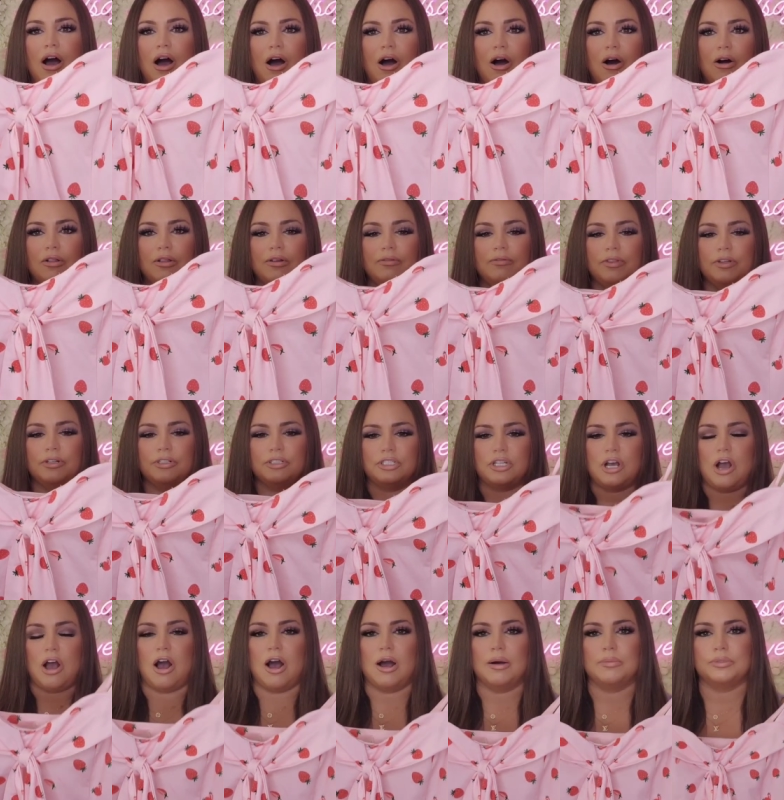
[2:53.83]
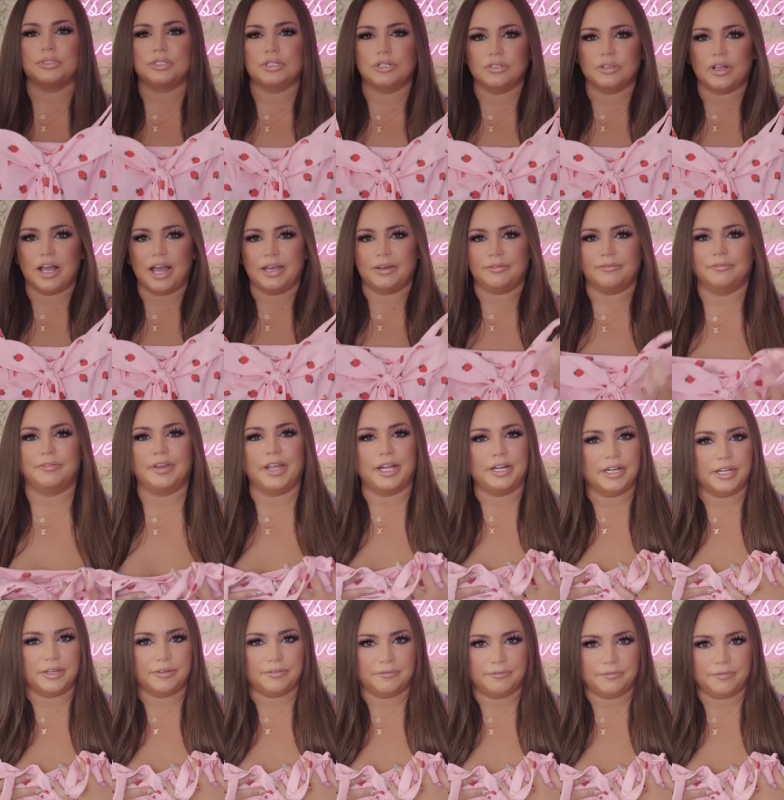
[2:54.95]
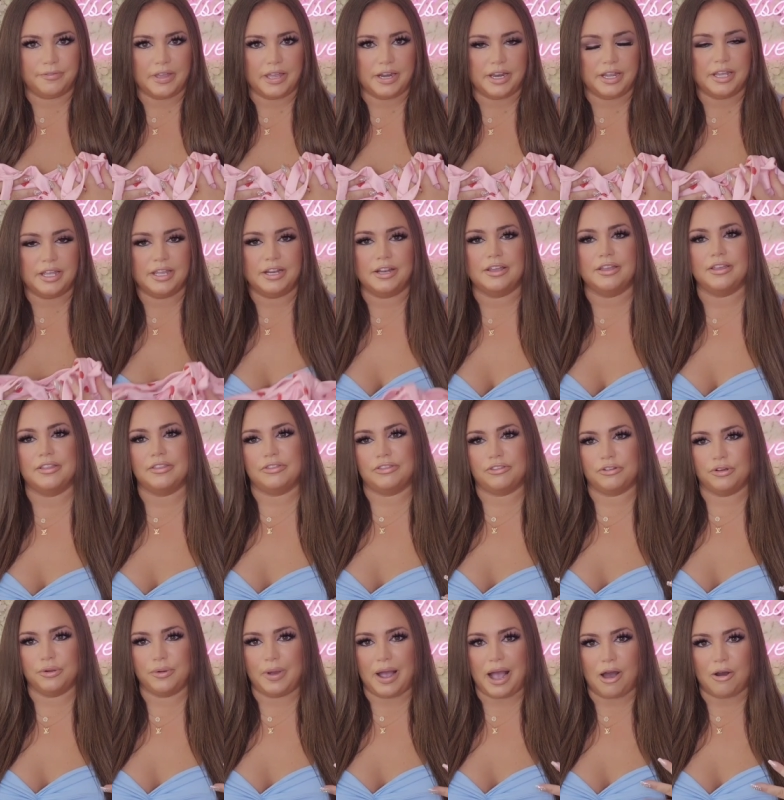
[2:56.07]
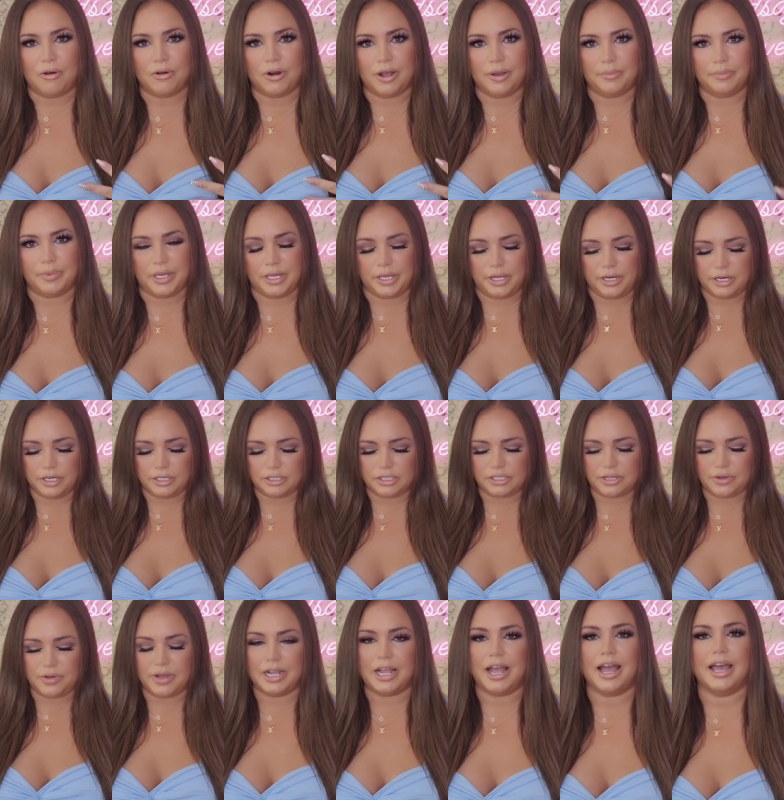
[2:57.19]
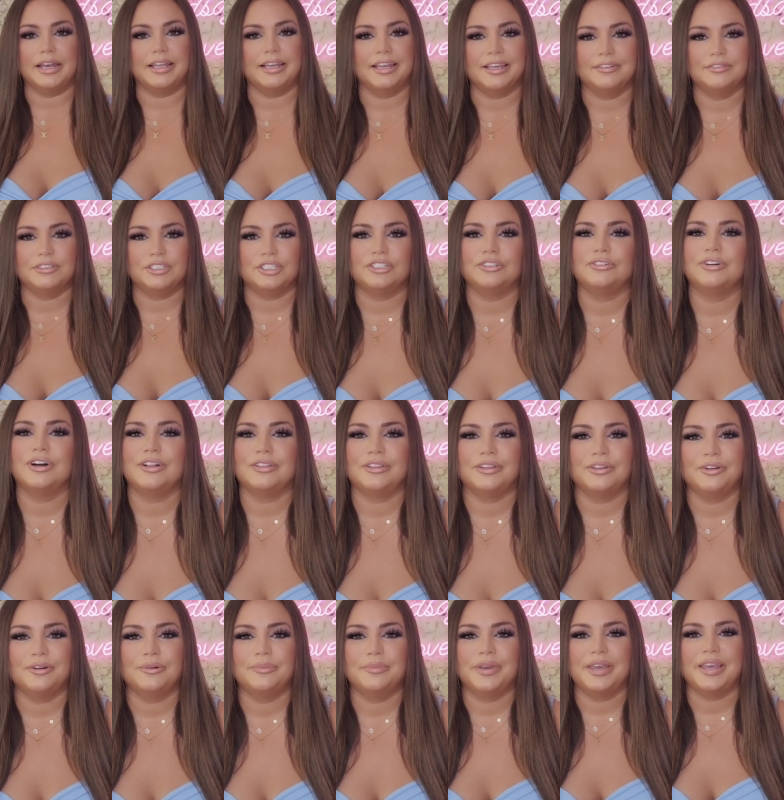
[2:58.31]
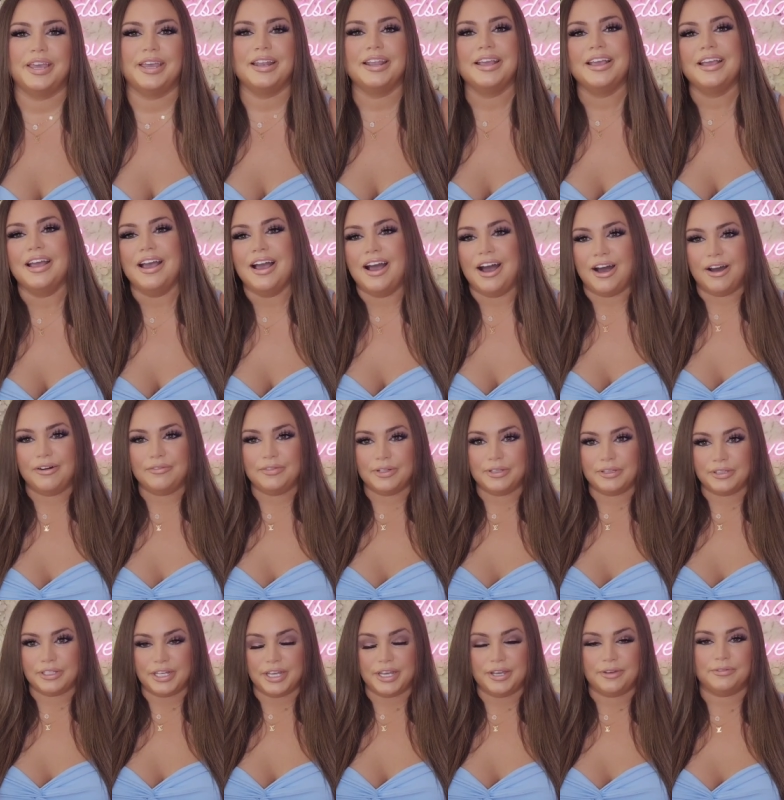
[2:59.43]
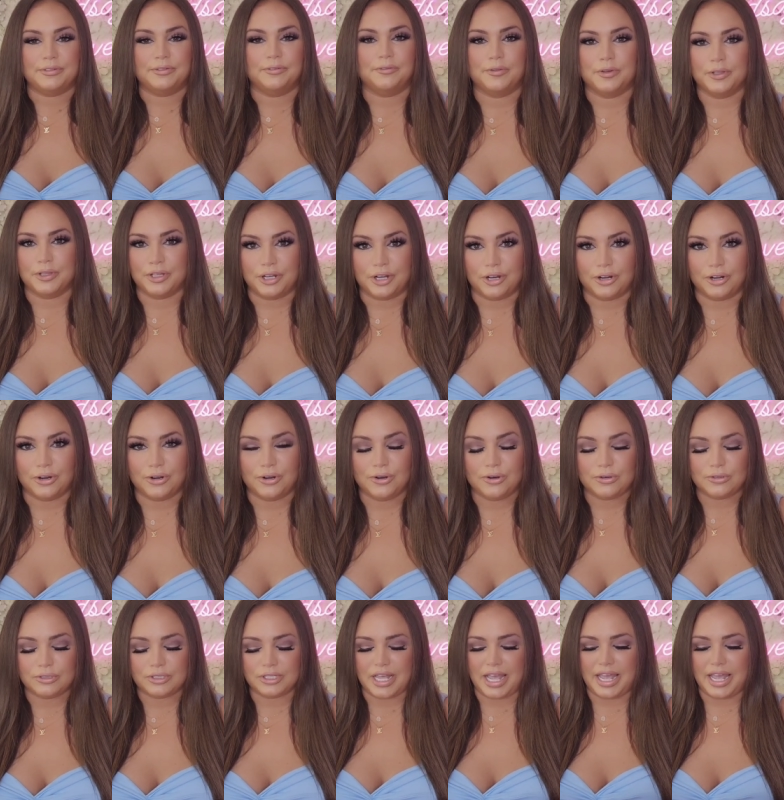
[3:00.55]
All of their tops are like very fitted throughout up here, so it kind of gives you a little bit of a lift for the girls.